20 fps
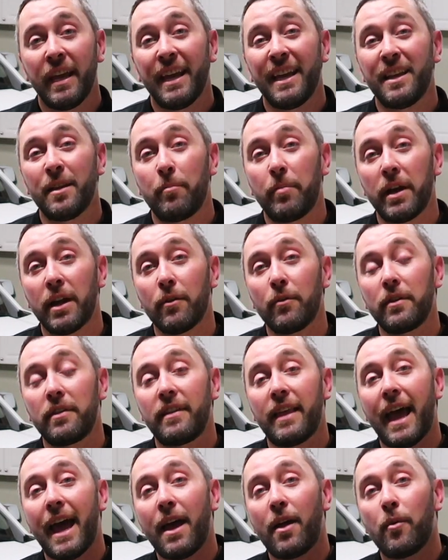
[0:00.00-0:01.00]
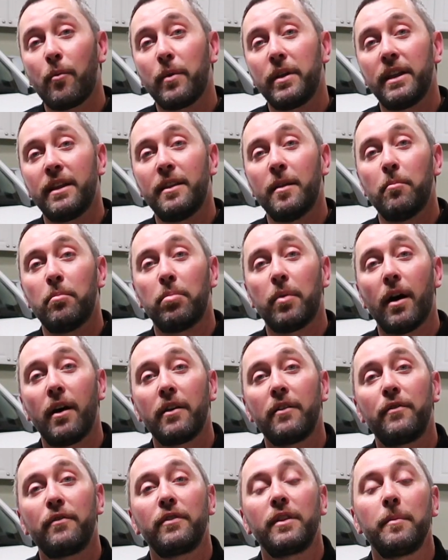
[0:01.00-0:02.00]
And to pair with that, we did the
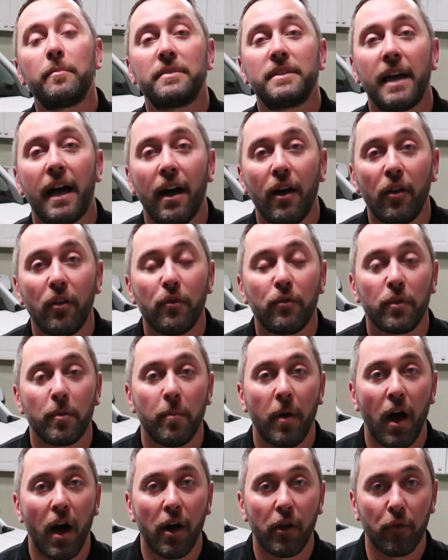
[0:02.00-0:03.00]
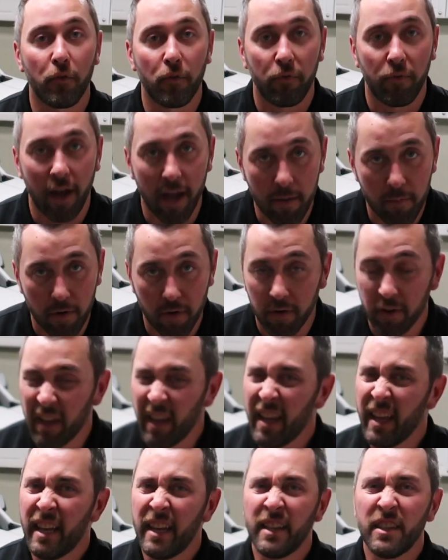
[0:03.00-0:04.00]
bug flip towel from Auto Fiber.
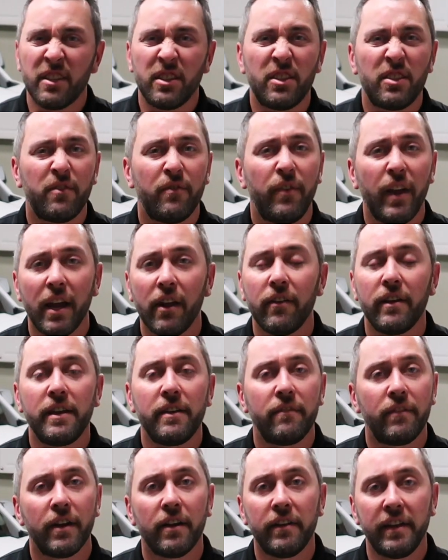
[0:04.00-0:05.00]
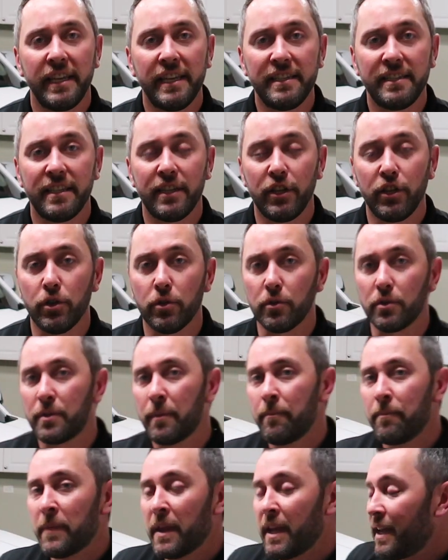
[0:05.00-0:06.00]
It's very, very easy to use.
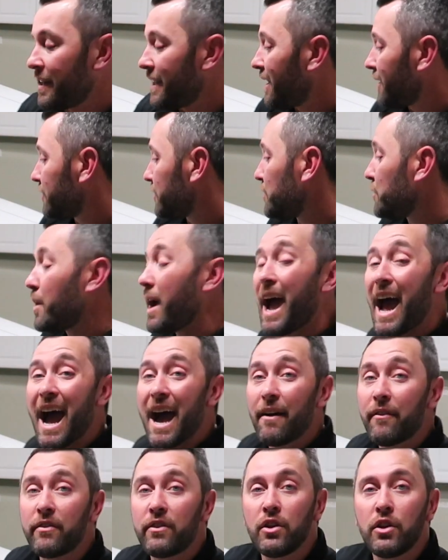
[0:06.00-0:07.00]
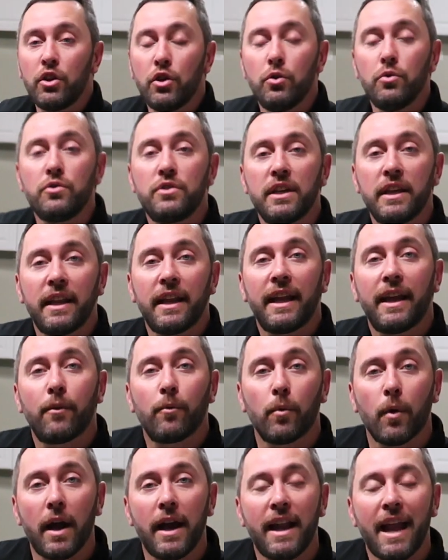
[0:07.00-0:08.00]
Now, do you have to use it
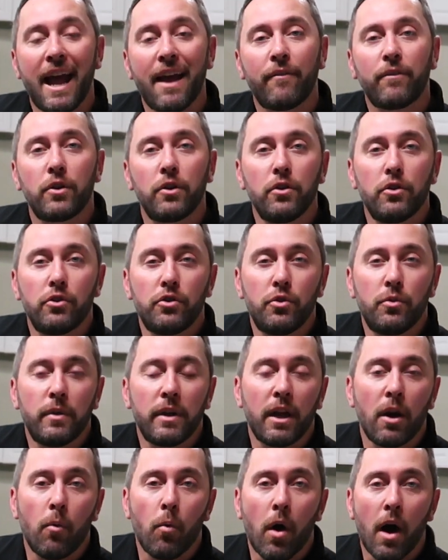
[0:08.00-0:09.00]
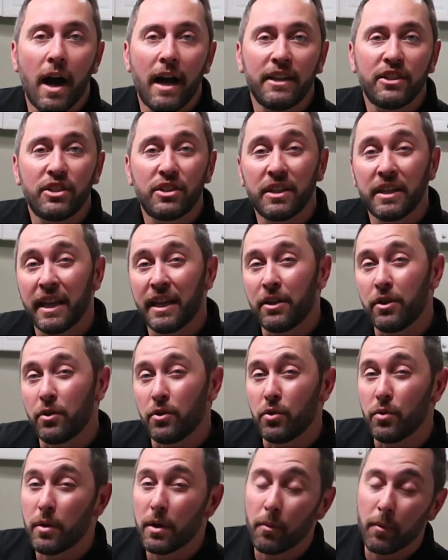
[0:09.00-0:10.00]
right after you're doing a wash? Can
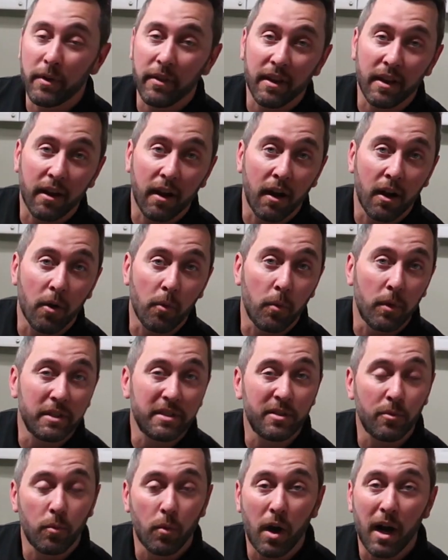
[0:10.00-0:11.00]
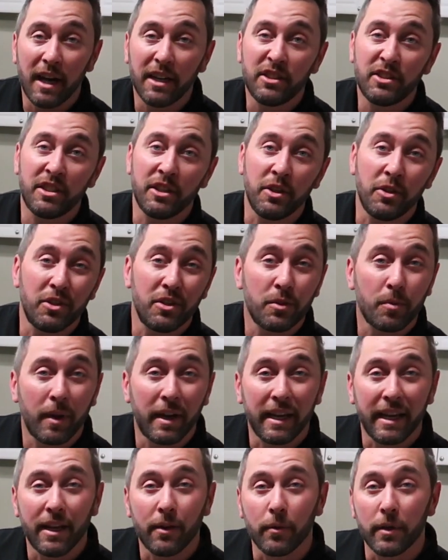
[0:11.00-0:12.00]
you do it when the car wasn't washed and you just
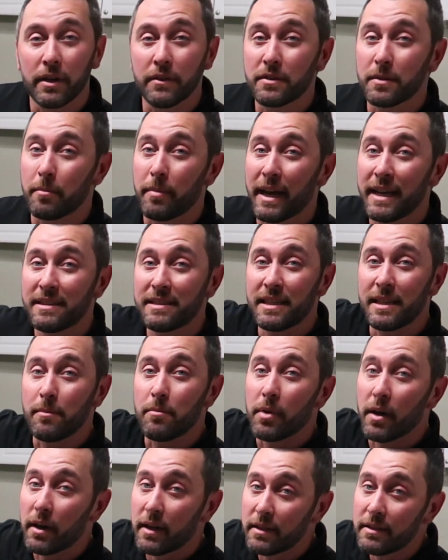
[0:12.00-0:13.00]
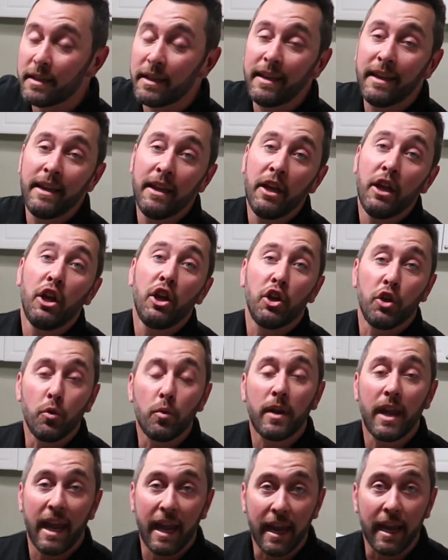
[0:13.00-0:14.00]
want to get rid of some pesky bugs? You
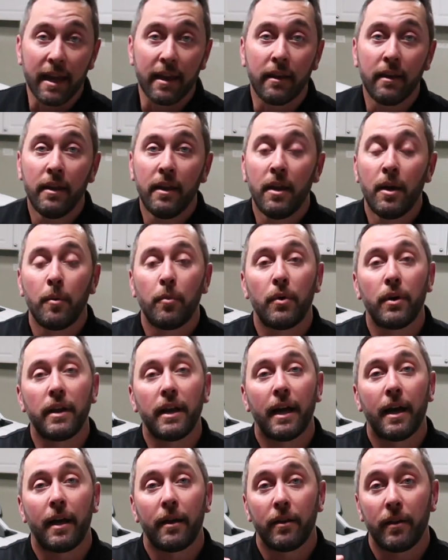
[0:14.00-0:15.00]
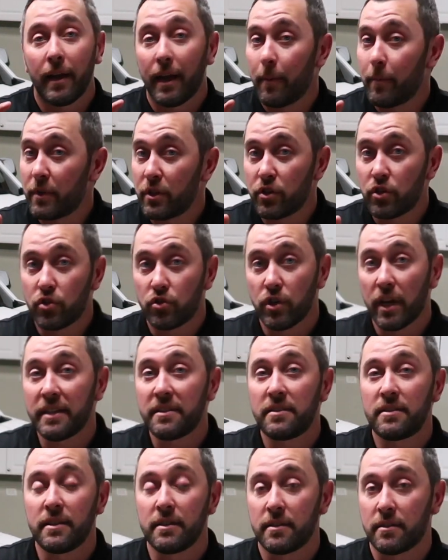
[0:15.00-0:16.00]
can, but I'm going to
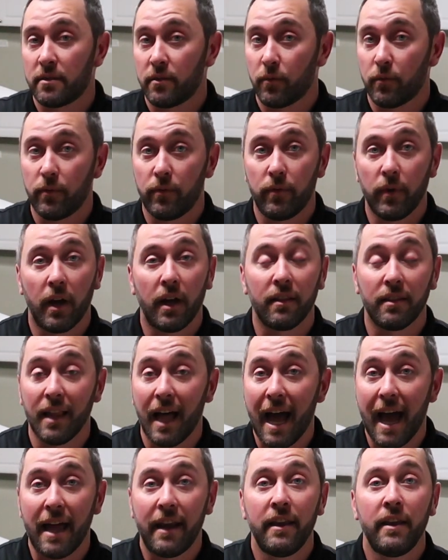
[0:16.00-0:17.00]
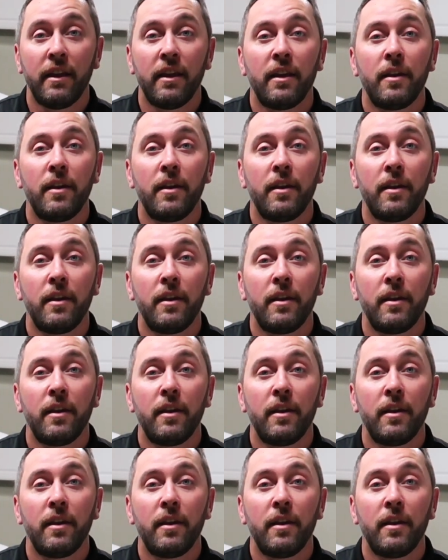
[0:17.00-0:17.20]
stress this a lot.